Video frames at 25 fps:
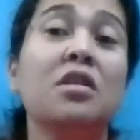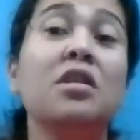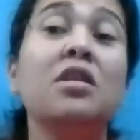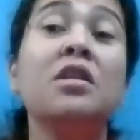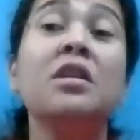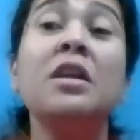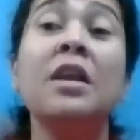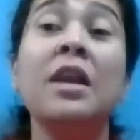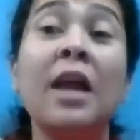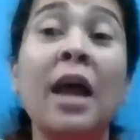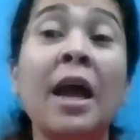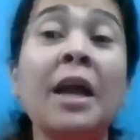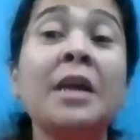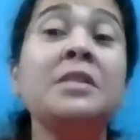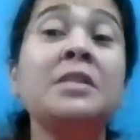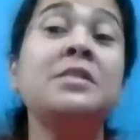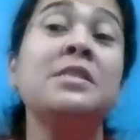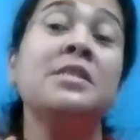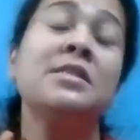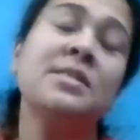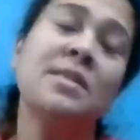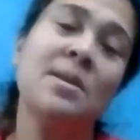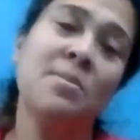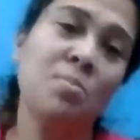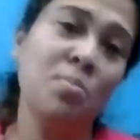
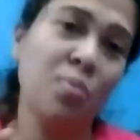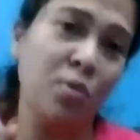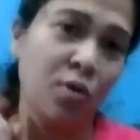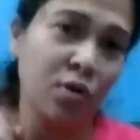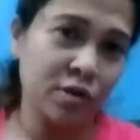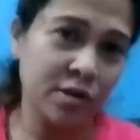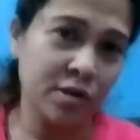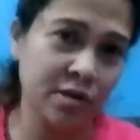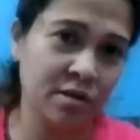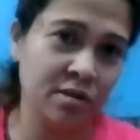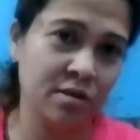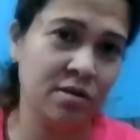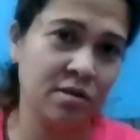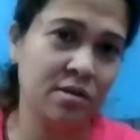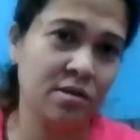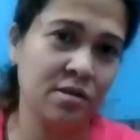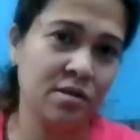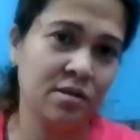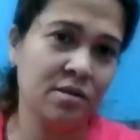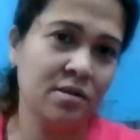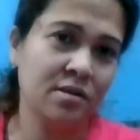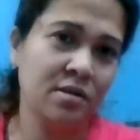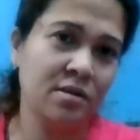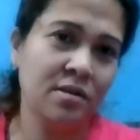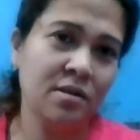Connect is important.
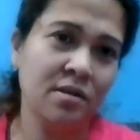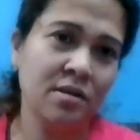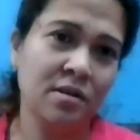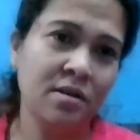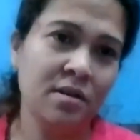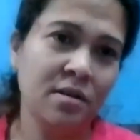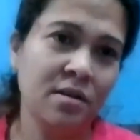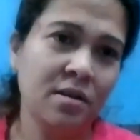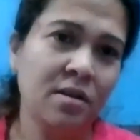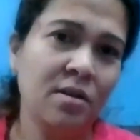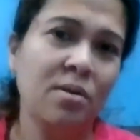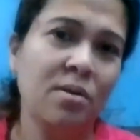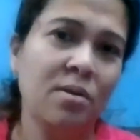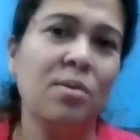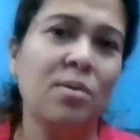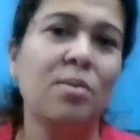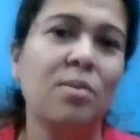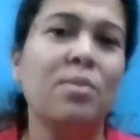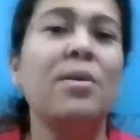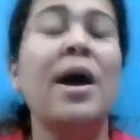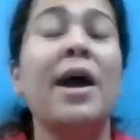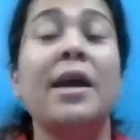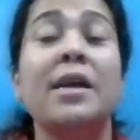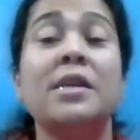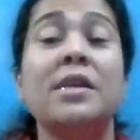
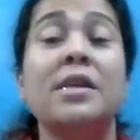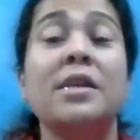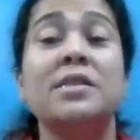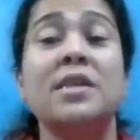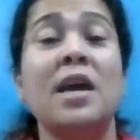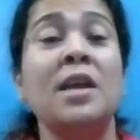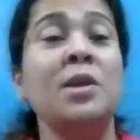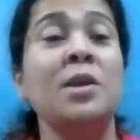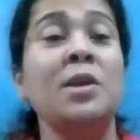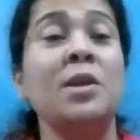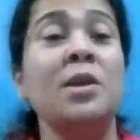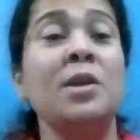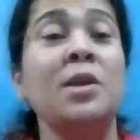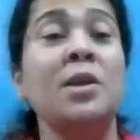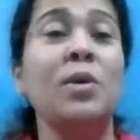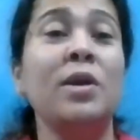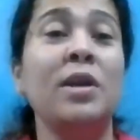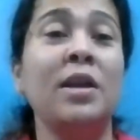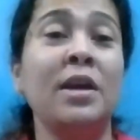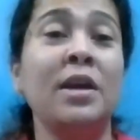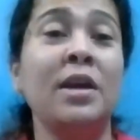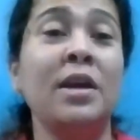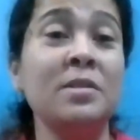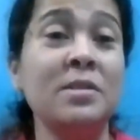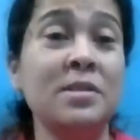Right.
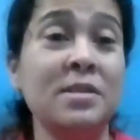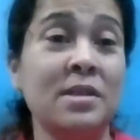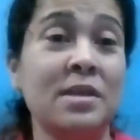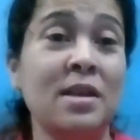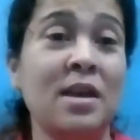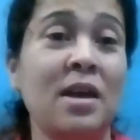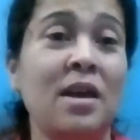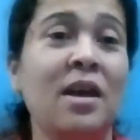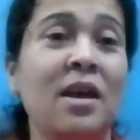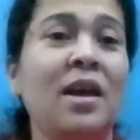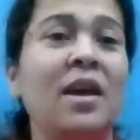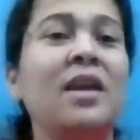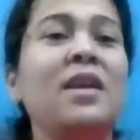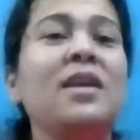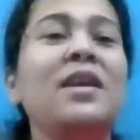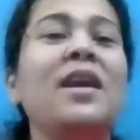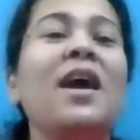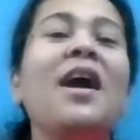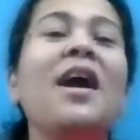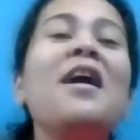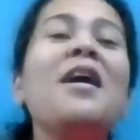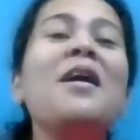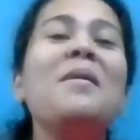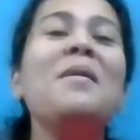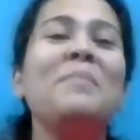Anyone else?
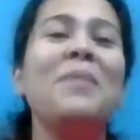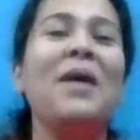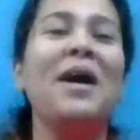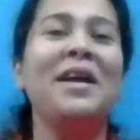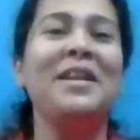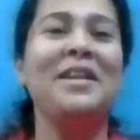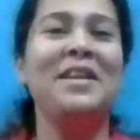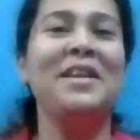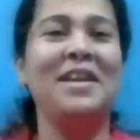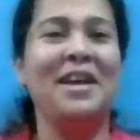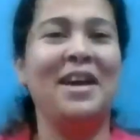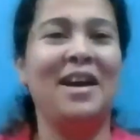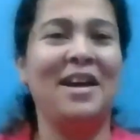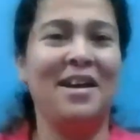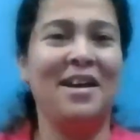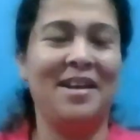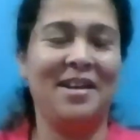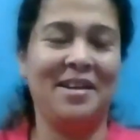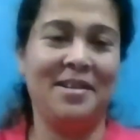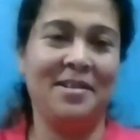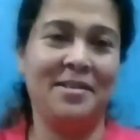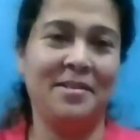Yeah, Mania.